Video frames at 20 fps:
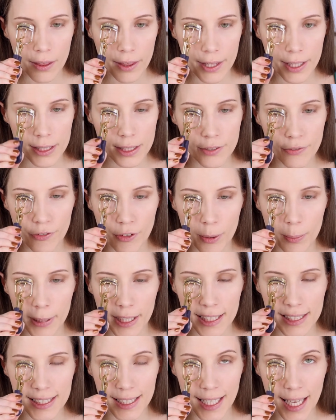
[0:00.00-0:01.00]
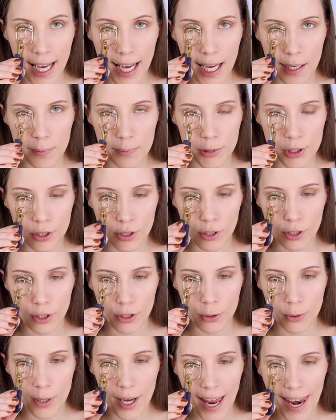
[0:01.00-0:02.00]
This for me is an
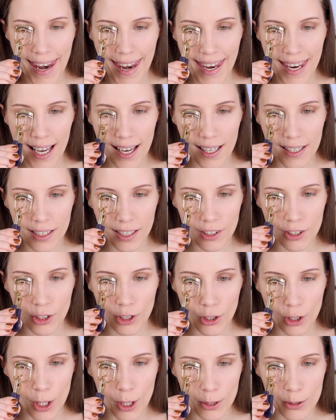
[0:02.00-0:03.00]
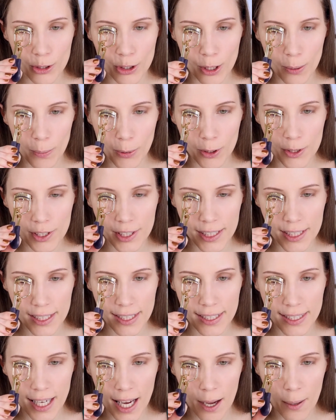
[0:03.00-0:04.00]
absolute non-negotiable
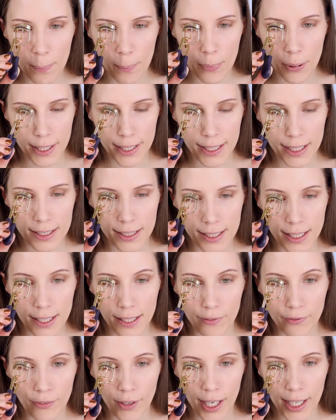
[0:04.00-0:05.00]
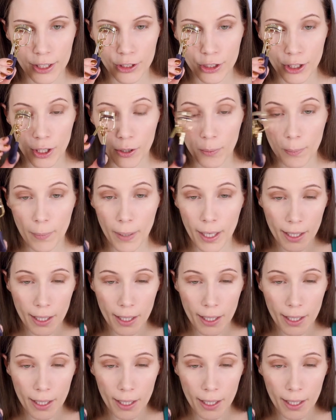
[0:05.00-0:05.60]
step because if I don't,